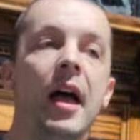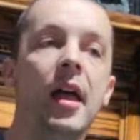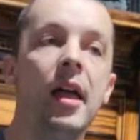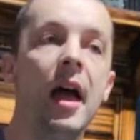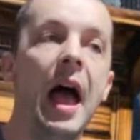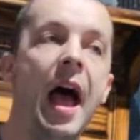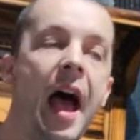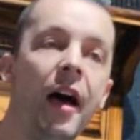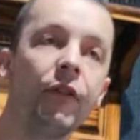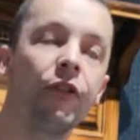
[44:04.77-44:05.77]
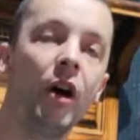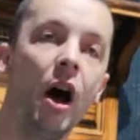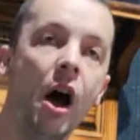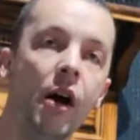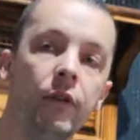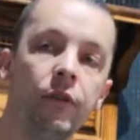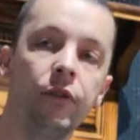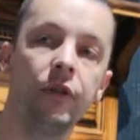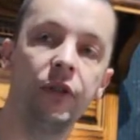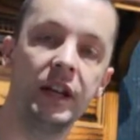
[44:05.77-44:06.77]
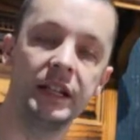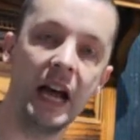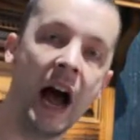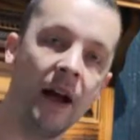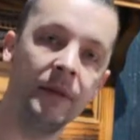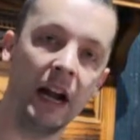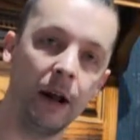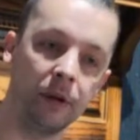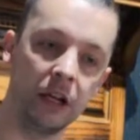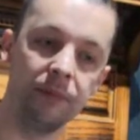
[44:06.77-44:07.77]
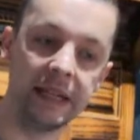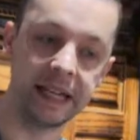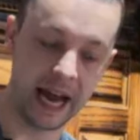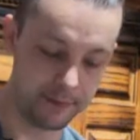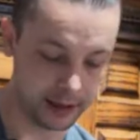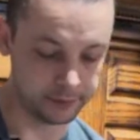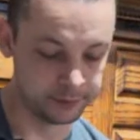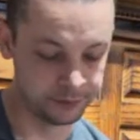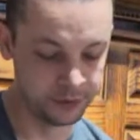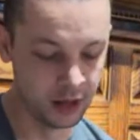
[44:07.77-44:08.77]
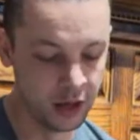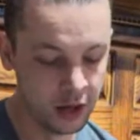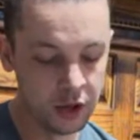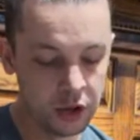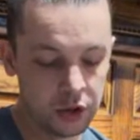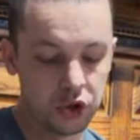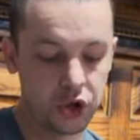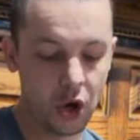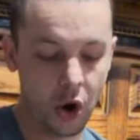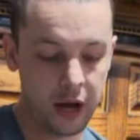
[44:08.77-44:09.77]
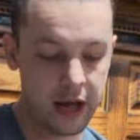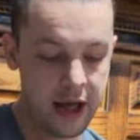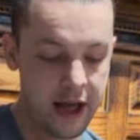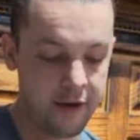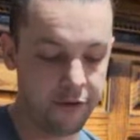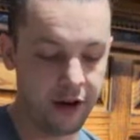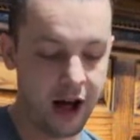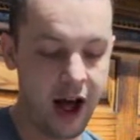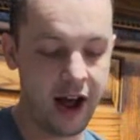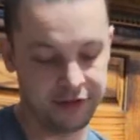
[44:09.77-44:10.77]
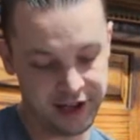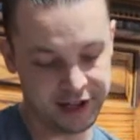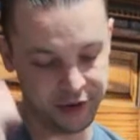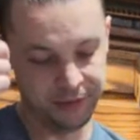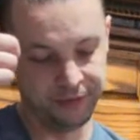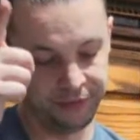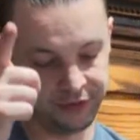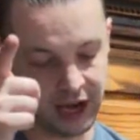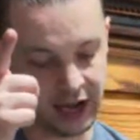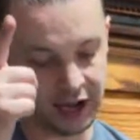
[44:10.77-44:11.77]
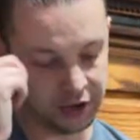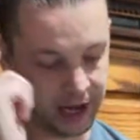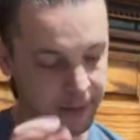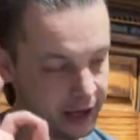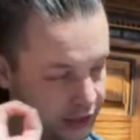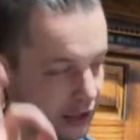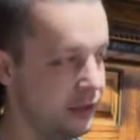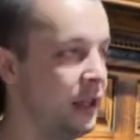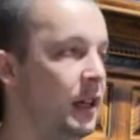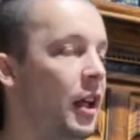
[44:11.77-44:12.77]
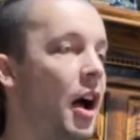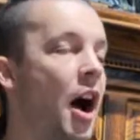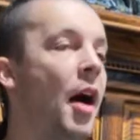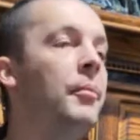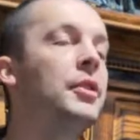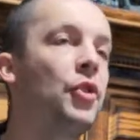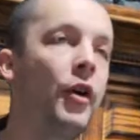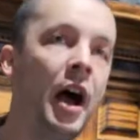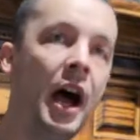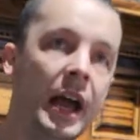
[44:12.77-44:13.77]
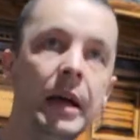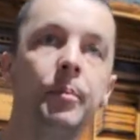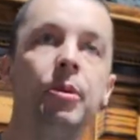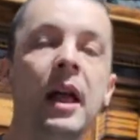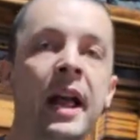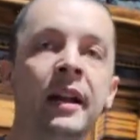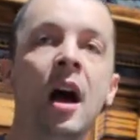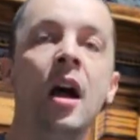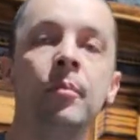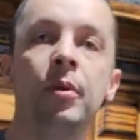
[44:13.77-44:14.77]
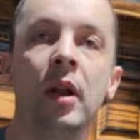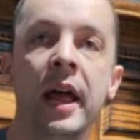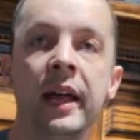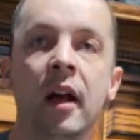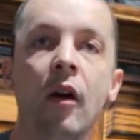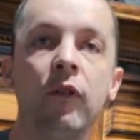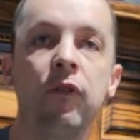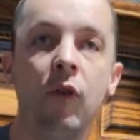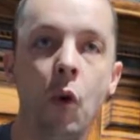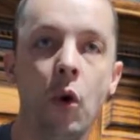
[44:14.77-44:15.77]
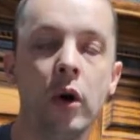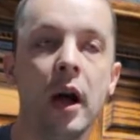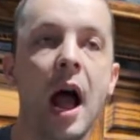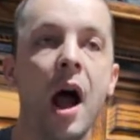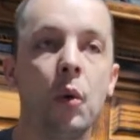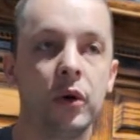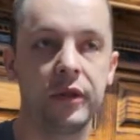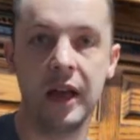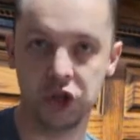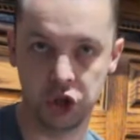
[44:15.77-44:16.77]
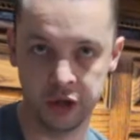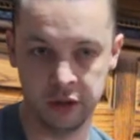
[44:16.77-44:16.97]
half of the time that I'm going to be gaming. So thank you, I got your name right, good. So if I plan on playing a 4-hour session